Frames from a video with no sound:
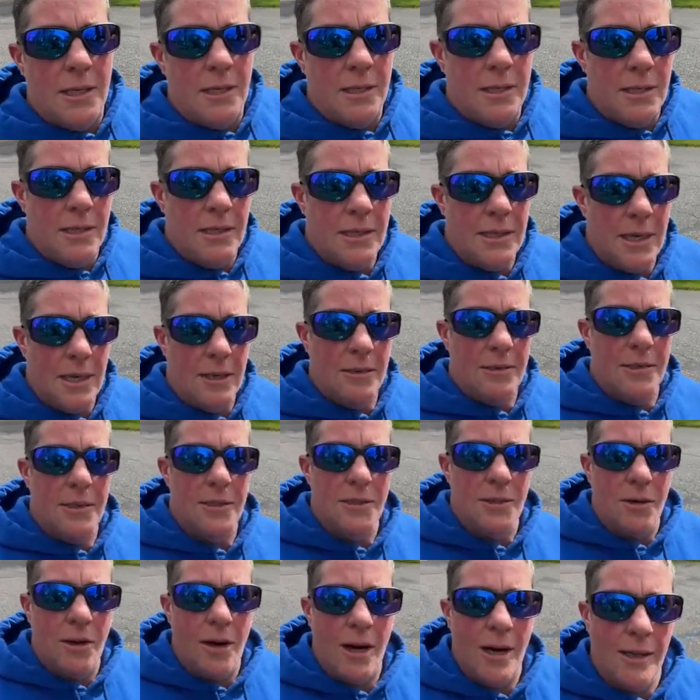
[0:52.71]
These houses
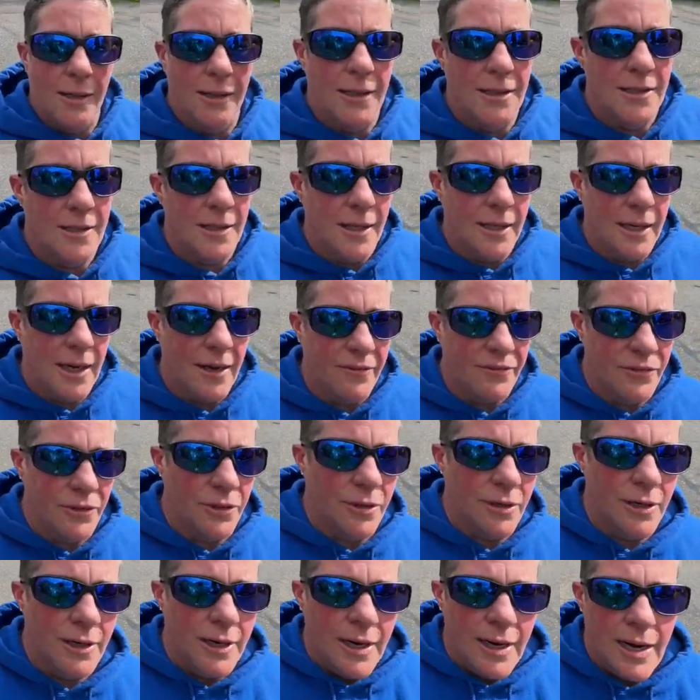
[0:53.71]
are highly sought
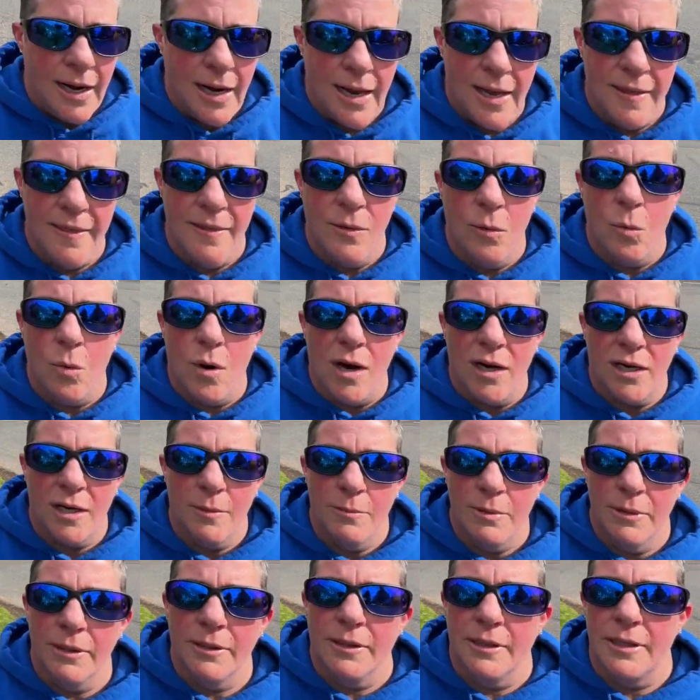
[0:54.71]
after, and the
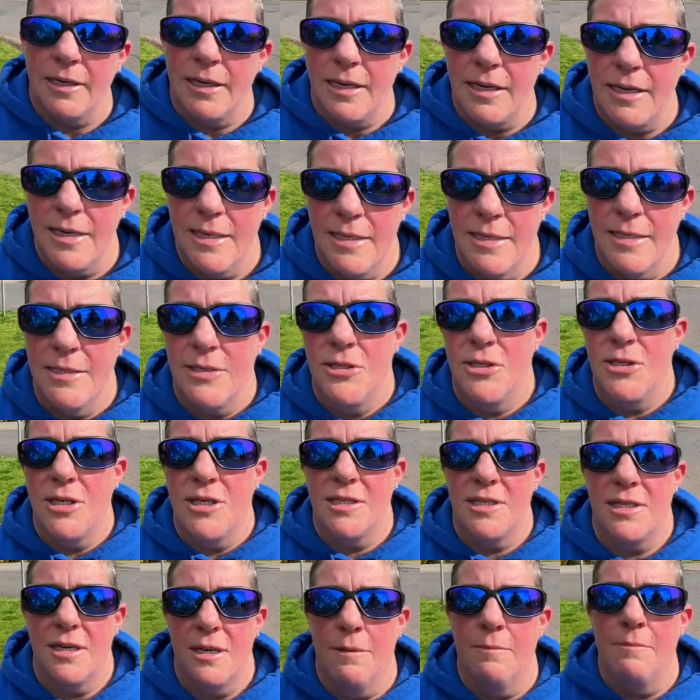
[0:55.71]
walkability is
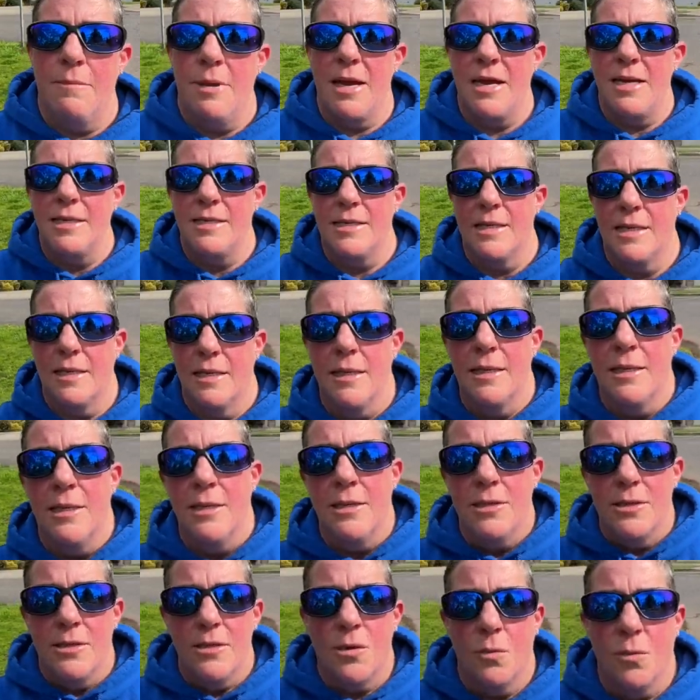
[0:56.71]
just amazing.
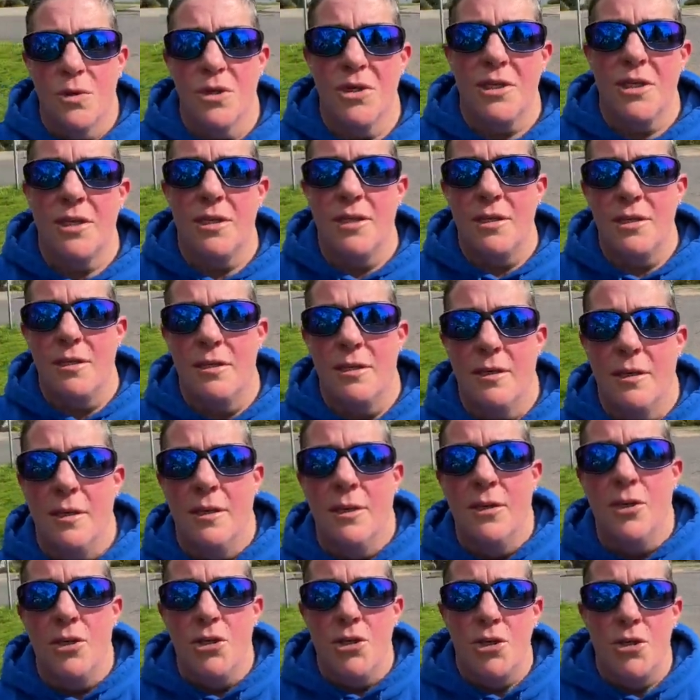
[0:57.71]
So we're just gonna
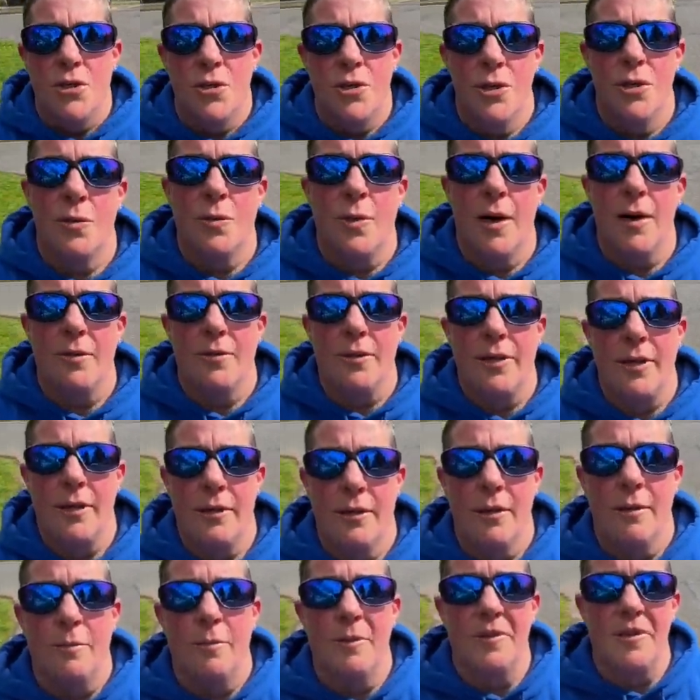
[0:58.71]
show you around
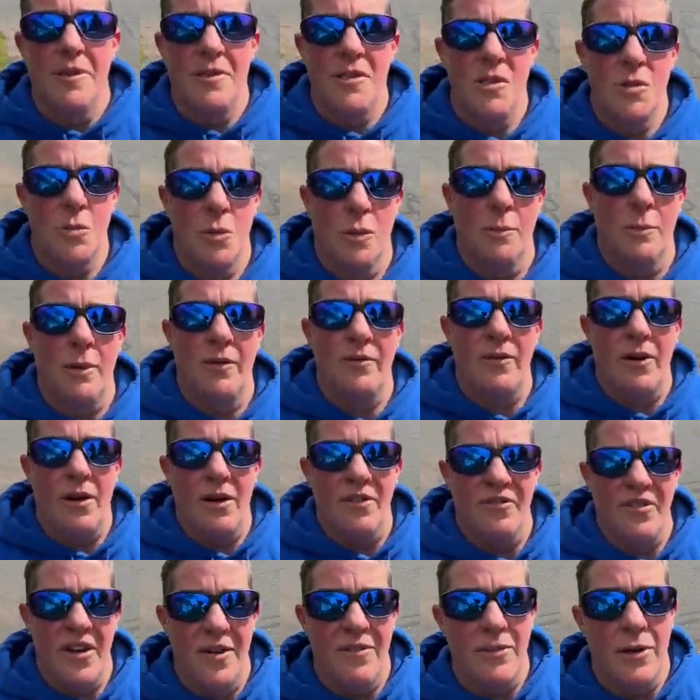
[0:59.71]
here, but this is one of my very
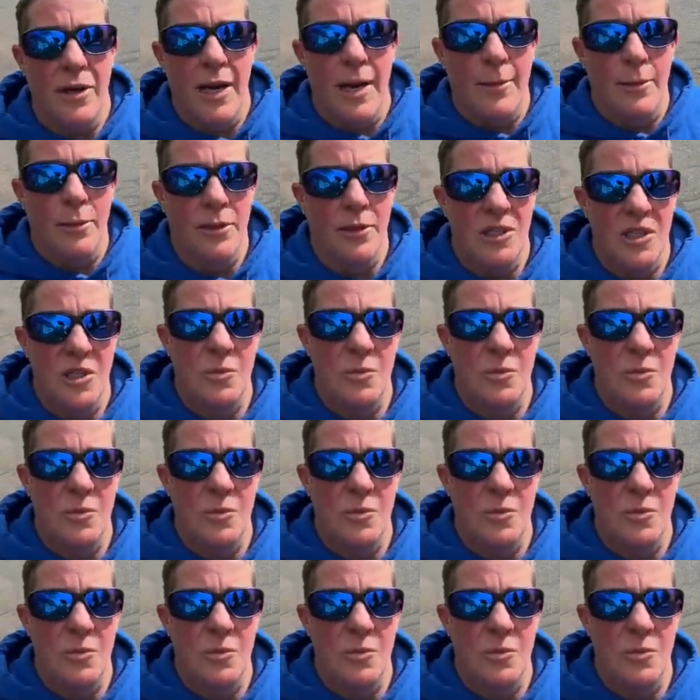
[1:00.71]
favorite neighborhoods